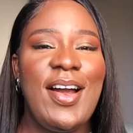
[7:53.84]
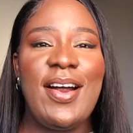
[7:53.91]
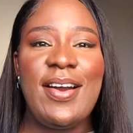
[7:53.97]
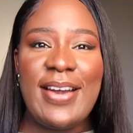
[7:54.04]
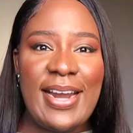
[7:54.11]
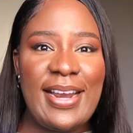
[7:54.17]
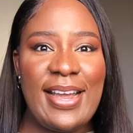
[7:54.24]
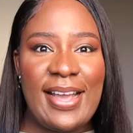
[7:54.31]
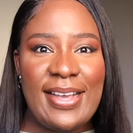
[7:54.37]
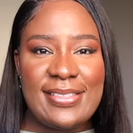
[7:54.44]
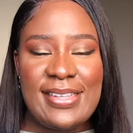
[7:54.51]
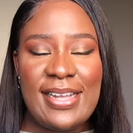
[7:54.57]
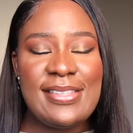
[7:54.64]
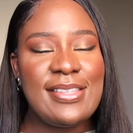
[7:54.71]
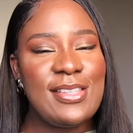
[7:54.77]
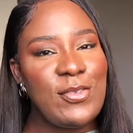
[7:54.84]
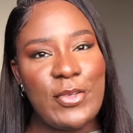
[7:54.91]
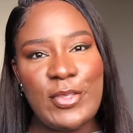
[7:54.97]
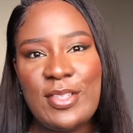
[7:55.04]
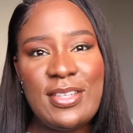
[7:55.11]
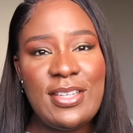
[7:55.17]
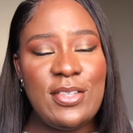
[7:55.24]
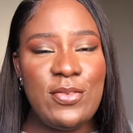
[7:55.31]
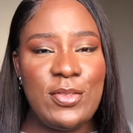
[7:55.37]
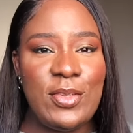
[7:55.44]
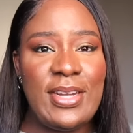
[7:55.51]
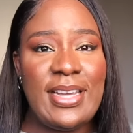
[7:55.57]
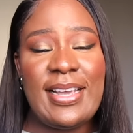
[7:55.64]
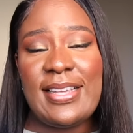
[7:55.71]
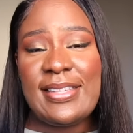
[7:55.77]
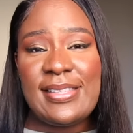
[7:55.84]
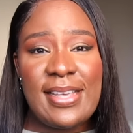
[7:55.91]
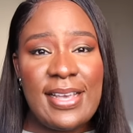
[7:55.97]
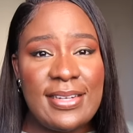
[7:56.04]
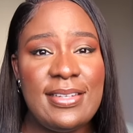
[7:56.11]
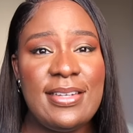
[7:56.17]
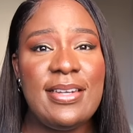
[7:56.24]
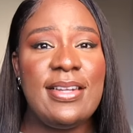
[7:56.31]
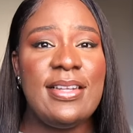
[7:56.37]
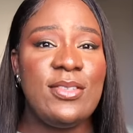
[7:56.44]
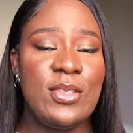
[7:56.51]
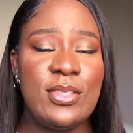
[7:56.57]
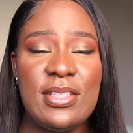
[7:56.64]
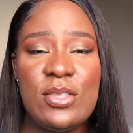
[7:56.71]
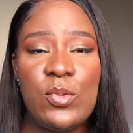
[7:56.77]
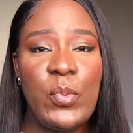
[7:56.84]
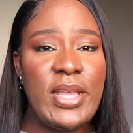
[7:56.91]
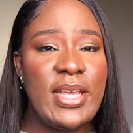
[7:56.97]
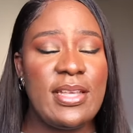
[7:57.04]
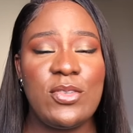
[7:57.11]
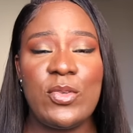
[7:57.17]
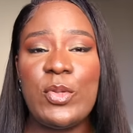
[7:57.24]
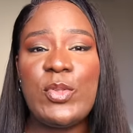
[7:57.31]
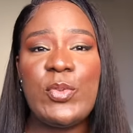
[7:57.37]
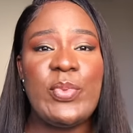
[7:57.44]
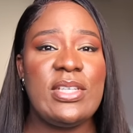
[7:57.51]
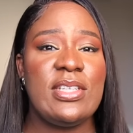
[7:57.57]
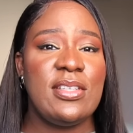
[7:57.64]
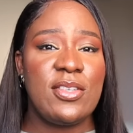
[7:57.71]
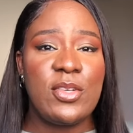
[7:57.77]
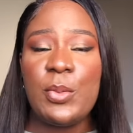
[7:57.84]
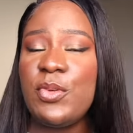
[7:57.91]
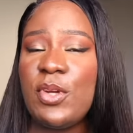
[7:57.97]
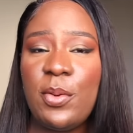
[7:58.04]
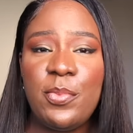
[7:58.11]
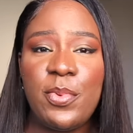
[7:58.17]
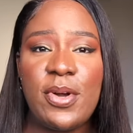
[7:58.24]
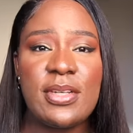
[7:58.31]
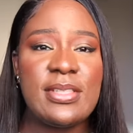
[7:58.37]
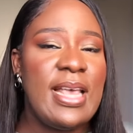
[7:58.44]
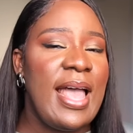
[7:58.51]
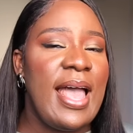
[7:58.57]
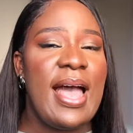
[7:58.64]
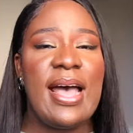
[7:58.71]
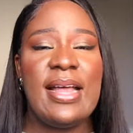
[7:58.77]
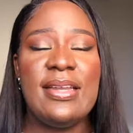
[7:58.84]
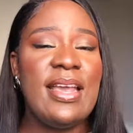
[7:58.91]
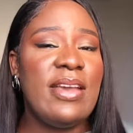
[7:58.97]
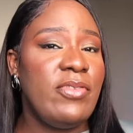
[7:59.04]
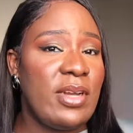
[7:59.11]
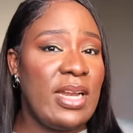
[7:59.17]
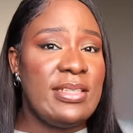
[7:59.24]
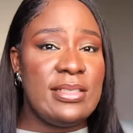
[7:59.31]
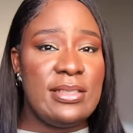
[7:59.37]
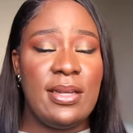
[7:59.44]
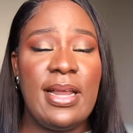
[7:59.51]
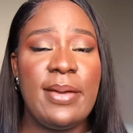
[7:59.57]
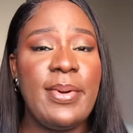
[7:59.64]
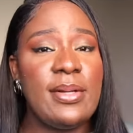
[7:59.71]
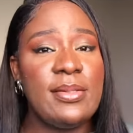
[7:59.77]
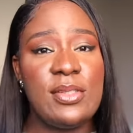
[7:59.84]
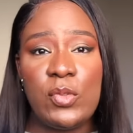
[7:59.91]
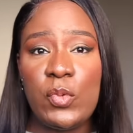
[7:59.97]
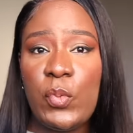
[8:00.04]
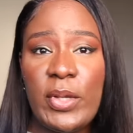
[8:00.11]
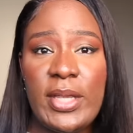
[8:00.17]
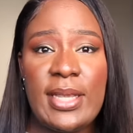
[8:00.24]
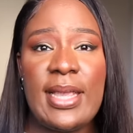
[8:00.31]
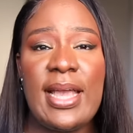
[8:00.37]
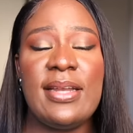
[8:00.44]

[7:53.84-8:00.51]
Alright guys, that's it for today's video. Like I said, the link to this wig is going to be in the description box and every other detail about this wig.